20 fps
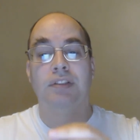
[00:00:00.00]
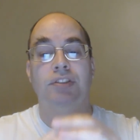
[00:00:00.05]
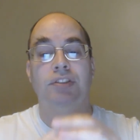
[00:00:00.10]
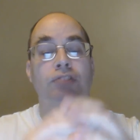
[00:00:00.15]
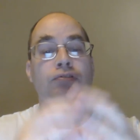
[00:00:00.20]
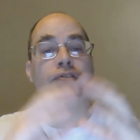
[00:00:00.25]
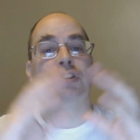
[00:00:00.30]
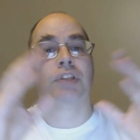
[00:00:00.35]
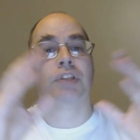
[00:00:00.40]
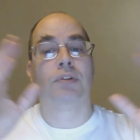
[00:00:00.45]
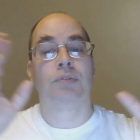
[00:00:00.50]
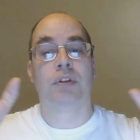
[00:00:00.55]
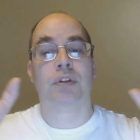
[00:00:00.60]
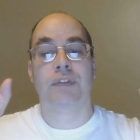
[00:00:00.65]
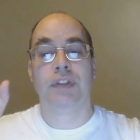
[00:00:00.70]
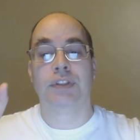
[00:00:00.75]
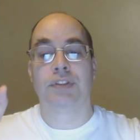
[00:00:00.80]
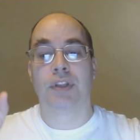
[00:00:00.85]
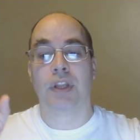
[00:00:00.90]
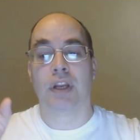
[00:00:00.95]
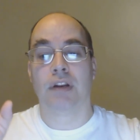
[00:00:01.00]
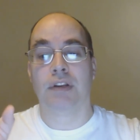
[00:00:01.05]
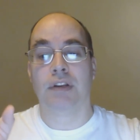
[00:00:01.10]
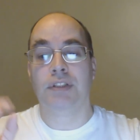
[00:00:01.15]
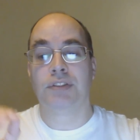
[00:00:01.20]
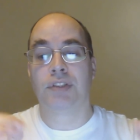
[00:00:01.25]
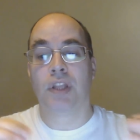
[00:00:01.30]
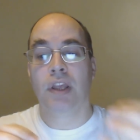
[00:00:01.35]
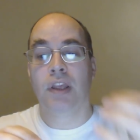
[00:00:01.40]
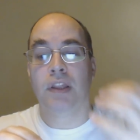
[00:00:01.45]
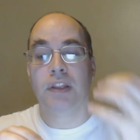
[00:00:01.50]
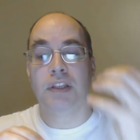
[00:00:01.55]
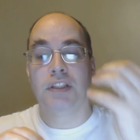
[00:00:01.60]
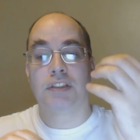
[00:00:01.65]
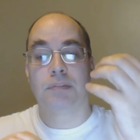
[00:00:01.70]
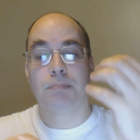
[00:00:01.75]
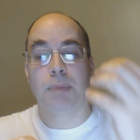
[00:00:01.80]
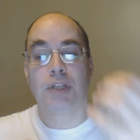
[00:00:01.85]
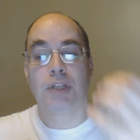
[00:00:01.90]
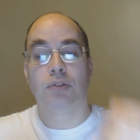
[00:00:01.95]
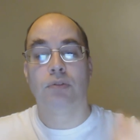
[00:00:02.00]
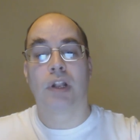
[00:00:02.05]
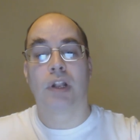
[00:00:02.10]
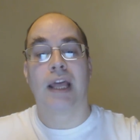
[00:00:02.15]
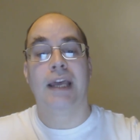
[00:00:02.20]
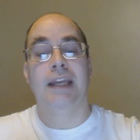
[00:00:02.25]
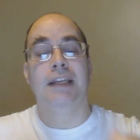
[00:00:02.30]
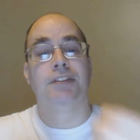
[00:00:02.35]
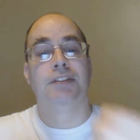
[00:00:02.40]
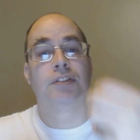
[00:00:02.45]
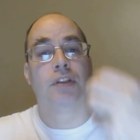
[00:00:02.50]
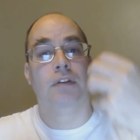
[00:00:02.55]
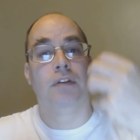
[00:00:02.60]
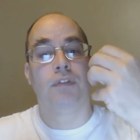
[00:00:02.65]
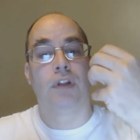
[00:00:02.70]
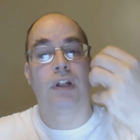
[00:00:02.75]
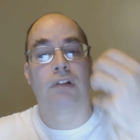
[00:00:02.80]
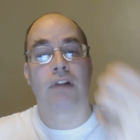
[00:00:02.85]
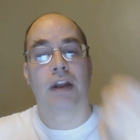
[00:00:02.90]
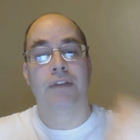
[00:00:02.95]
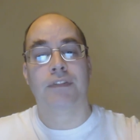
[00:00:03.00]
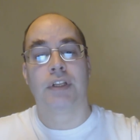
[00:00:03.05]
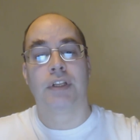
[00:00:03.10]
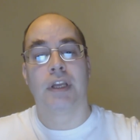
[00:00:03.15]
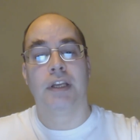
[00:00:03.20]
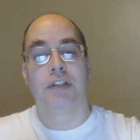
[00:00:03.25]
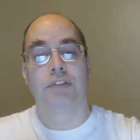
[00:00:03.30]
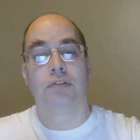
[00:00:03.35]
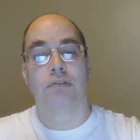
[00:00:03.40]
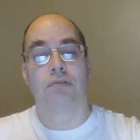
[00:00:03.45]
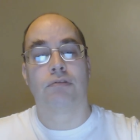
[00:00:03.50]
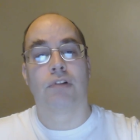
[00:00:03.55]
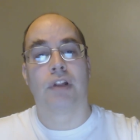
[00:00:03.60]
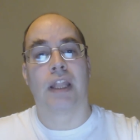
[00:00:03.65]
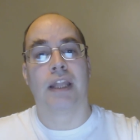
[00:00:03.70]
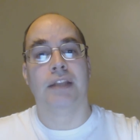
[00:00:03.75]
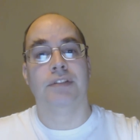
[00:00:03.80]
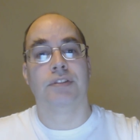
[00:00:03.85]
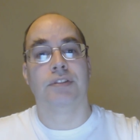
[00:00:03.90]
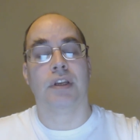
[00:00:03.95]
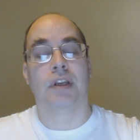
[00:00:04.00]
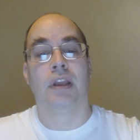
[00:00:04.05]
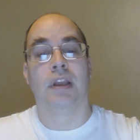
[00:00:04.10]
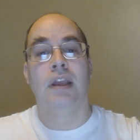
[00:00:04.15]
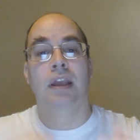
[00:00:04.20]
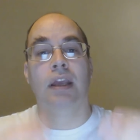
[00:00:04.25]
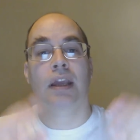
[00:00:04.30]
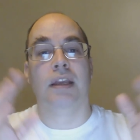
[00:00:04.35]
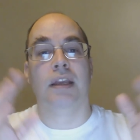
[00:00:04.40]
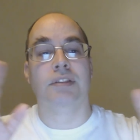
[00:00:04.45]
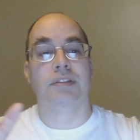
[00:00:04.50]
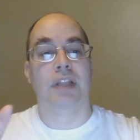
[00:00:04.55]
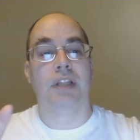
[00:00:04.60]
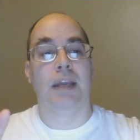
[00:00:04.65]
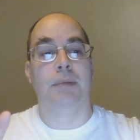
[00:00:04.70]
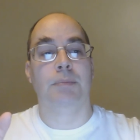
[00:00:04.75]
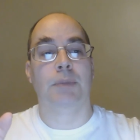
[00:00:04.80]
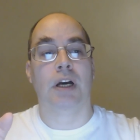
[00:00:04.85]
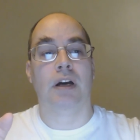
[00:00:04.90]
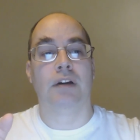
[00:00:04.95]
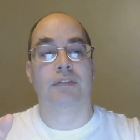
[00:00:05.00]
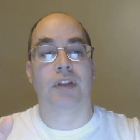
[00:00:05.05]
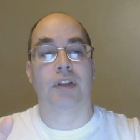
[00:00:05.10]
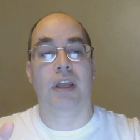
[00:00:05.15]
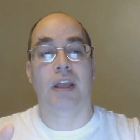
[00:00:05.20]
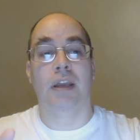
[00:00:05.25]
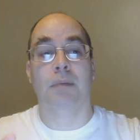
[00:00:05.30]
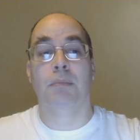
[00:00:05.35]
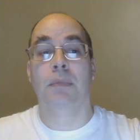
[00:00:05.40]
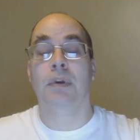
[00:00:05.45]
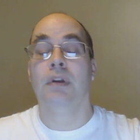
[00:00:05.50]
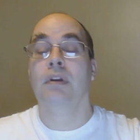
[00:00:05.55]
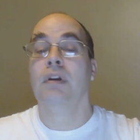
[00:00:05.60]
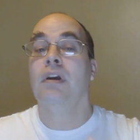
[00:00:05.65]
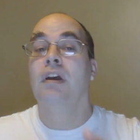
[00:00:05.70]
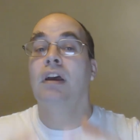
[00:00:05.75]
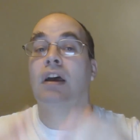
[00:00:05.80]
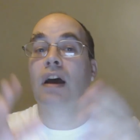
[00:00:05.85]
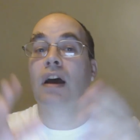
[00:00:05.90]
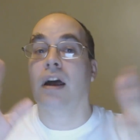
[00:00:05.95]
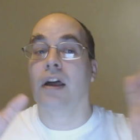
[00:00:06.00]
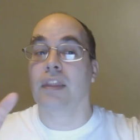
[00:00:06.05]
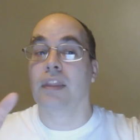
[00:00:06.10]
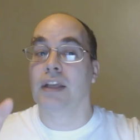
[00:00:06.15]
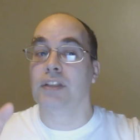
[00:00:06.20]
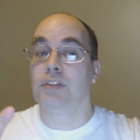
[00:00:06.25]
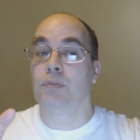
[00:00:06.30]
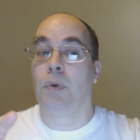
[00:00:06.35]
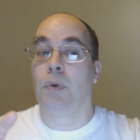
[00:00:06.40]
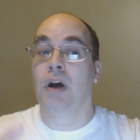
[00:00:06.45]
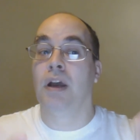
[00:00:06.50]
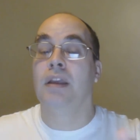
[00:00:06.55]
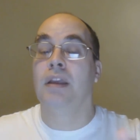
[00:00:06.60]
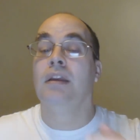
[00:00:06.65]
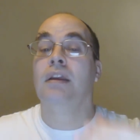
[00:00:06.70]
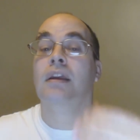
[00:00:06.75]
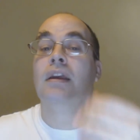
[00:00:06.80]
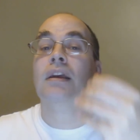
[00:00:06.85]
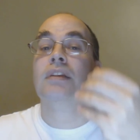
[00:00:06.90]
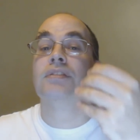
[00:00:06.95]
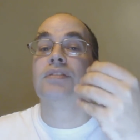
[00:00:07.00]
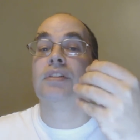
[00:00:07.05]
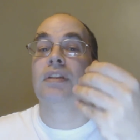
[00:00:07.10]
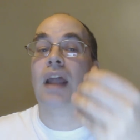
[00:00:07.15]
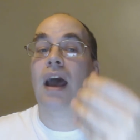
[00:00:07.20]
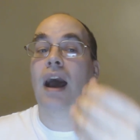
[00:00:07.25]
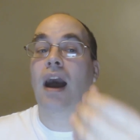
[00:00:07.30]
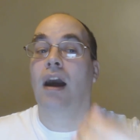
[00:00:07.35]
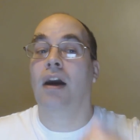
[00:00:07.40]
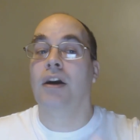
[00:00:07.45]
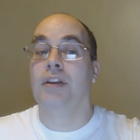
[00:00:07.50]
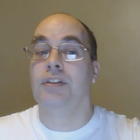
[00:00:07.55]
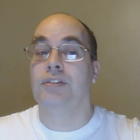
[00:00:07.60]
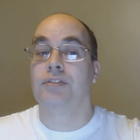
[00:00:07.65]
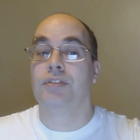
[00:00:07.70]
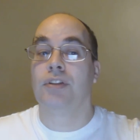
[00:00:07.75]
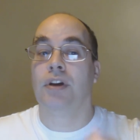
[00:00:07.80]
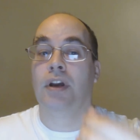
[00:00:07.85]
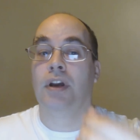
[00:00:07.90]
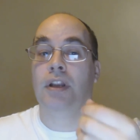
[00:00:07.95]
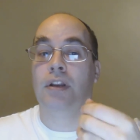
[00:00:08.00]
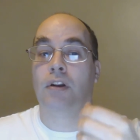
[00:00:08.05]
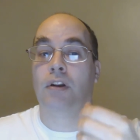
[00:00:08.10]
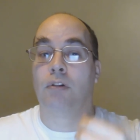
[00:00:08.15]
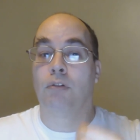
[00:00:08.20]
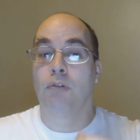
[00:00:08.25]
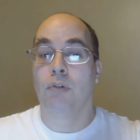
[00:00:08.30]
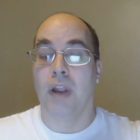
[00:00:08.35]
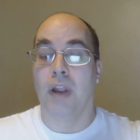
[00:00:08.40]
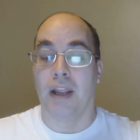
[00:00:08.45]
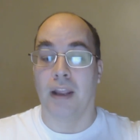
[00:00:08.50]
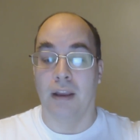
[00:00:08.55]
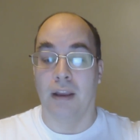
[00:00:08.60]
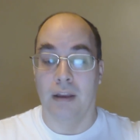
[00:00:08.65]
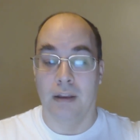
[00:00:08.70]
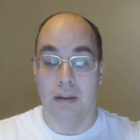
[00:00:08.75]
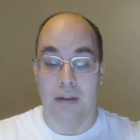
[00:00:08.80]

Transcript: As a result of his theories, a special case of gravitational lensing is named after him. That's why it's an Einstein ring.